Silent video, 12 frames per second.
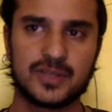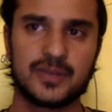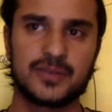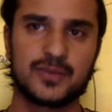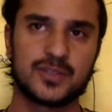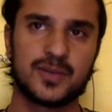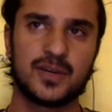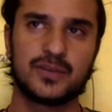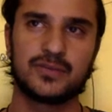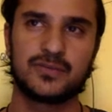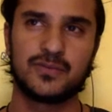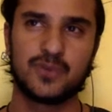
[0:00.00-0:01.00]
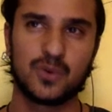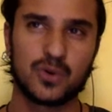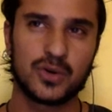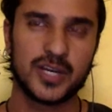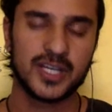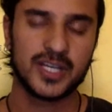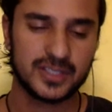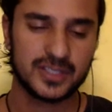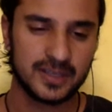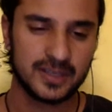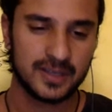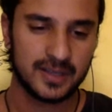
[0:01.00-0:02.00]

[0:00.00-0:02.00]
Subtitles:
It was about 4 days